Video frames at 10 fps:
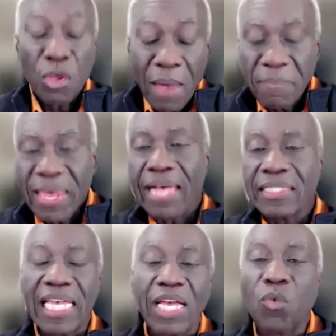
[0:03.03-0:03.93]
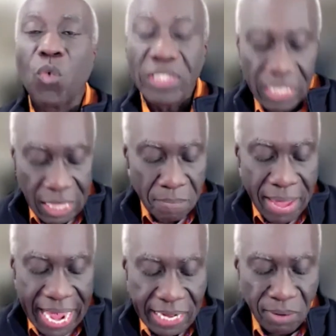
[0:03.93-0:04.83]
might be asking, what are the
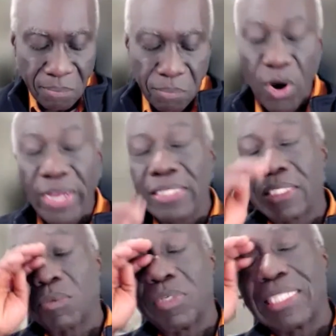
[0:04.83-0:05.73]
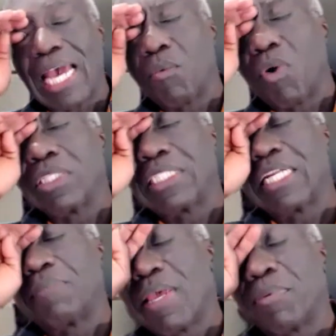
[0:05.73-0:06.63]
main points which I
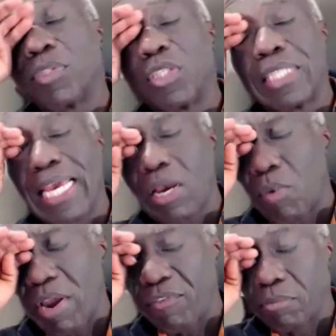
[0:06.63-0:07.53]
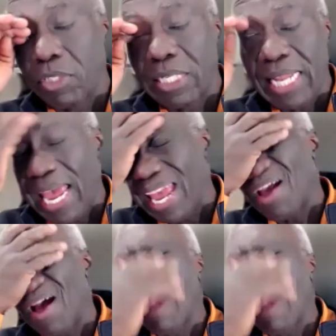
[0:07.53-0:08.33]
wanted people to take away from today?